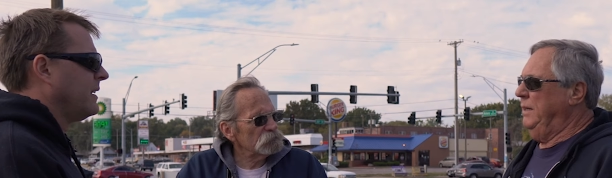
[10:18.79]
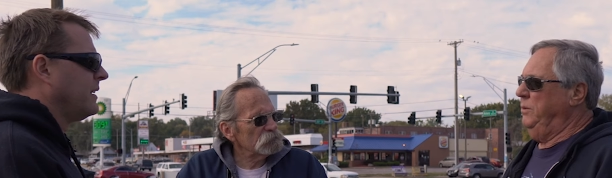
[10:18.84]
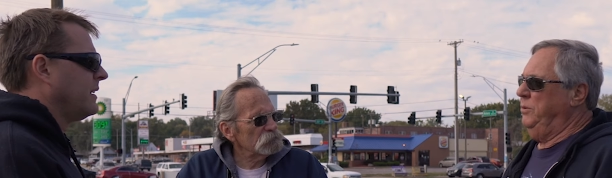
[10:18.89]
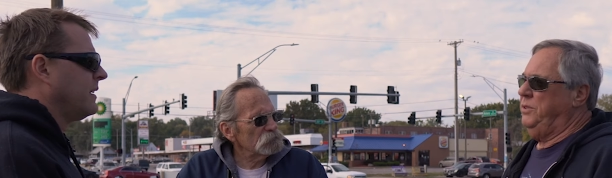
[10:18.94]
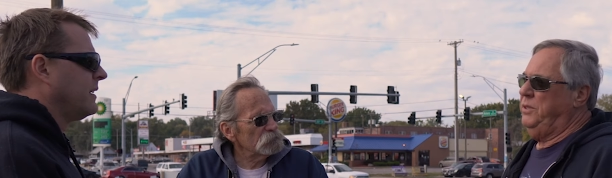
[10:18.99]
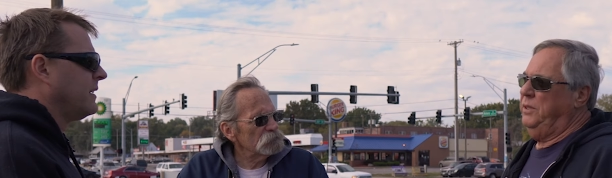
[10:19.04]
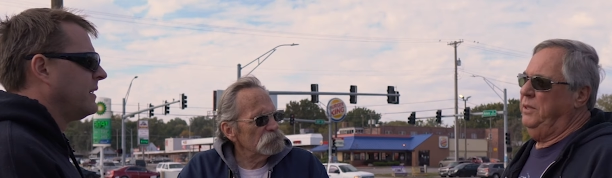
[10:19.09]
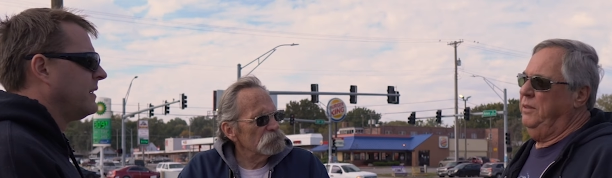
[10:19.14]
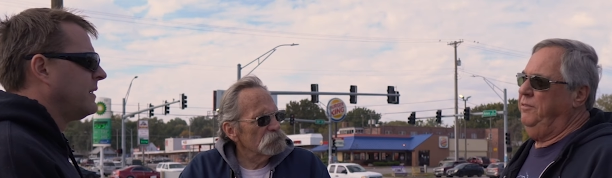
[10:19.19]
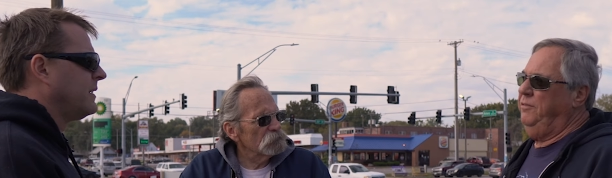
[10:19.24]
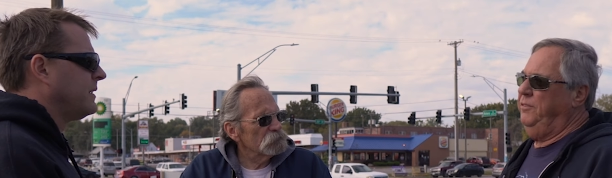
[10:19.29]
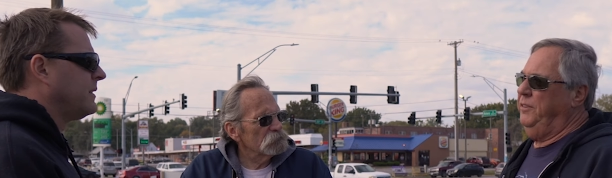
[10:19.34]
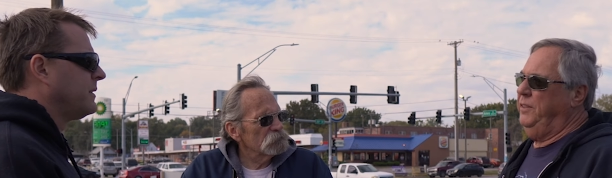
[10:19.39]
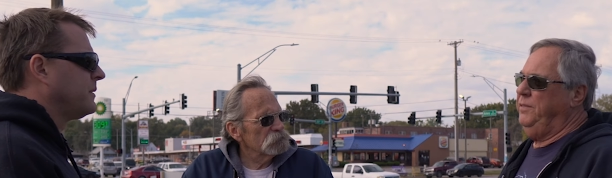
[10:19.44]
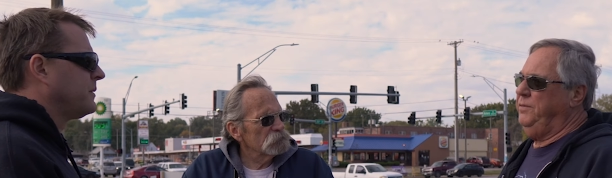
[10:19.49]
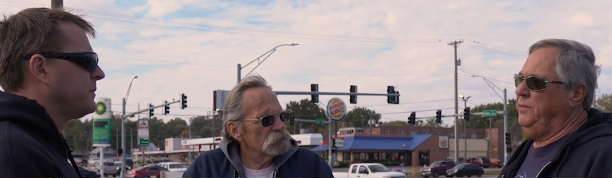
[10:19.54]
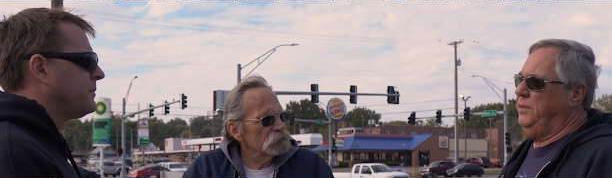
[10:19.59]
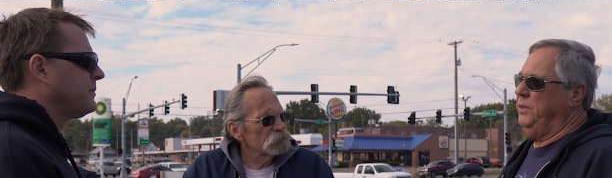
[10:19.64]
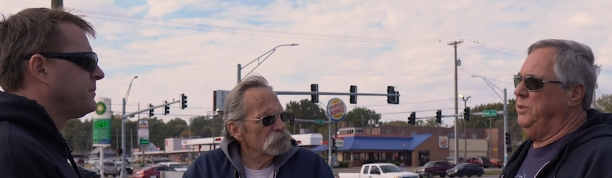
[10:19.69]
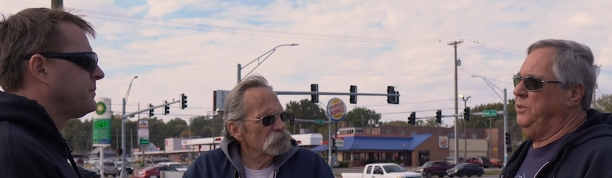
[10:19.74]
Speaker 1: I was in the
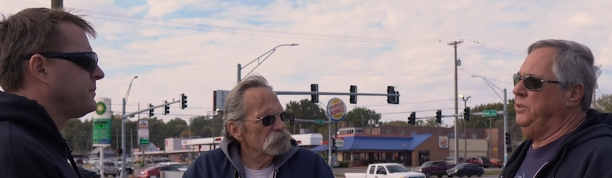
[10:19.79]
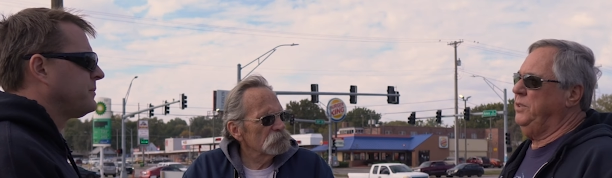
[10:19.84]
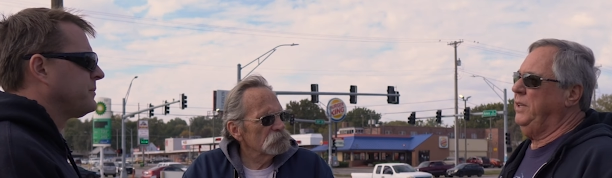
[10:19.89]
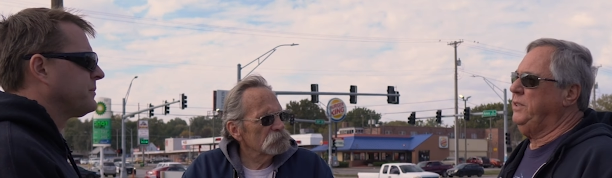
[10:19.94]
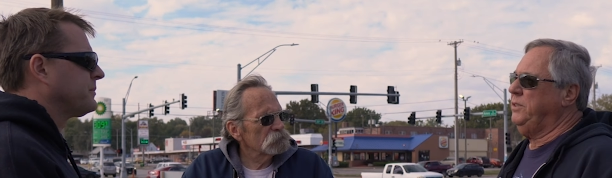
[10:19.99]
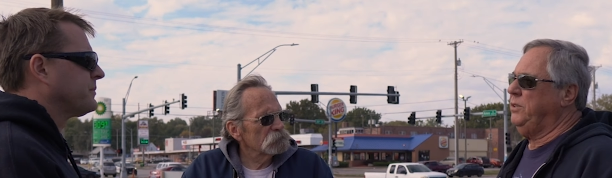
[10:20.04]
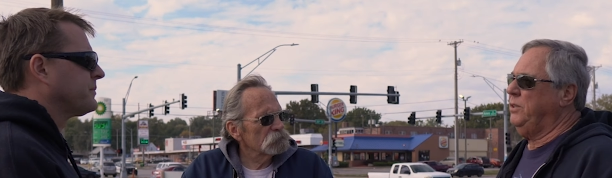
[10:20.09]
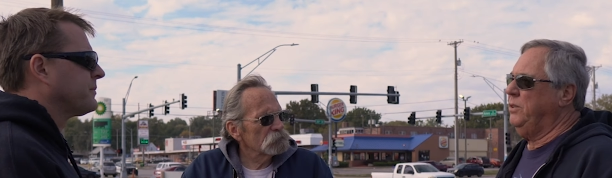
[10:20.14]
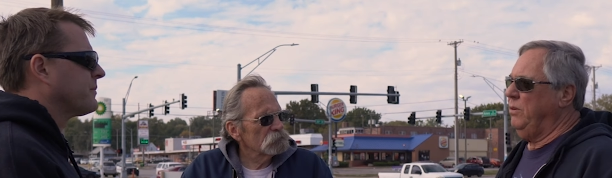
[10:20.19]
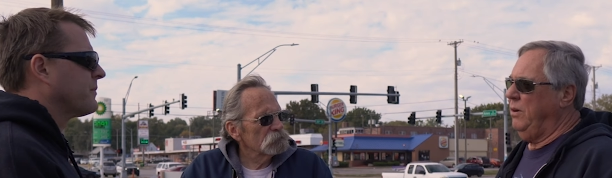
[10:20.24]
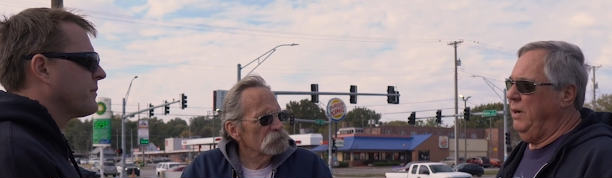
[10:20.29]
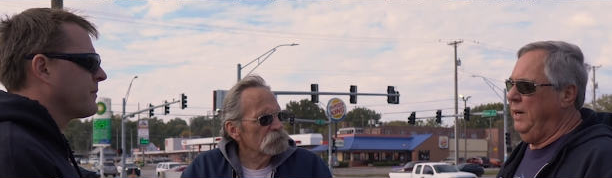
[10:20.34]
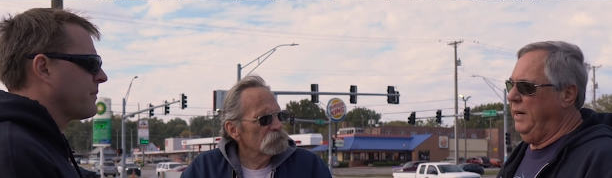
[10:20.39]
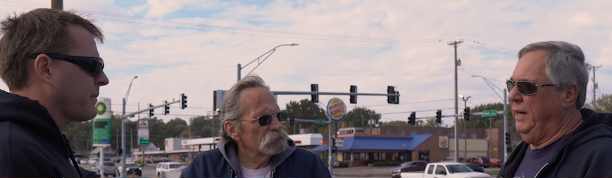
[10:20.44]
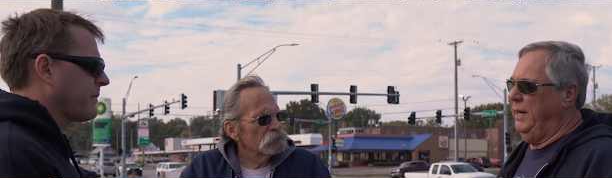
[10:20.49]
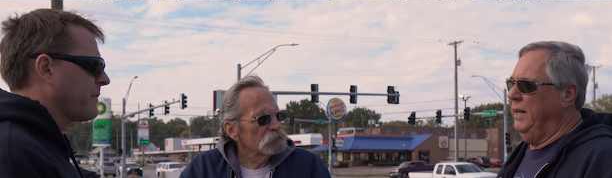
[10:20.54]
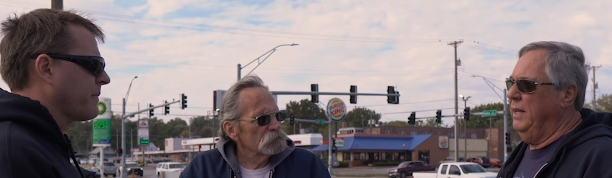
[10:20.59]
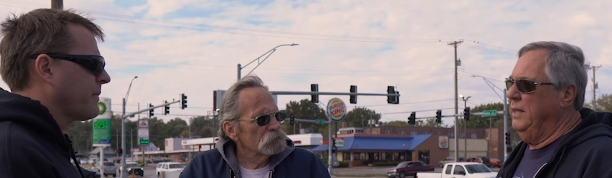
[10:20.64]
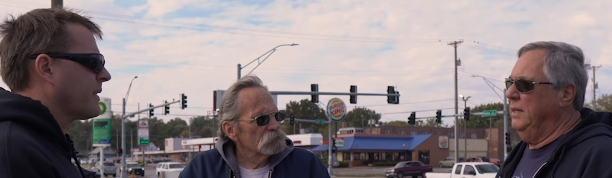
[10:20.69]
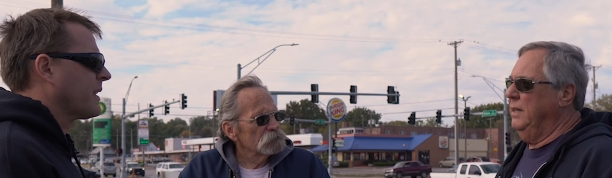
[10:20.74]
fifth or sixth grade.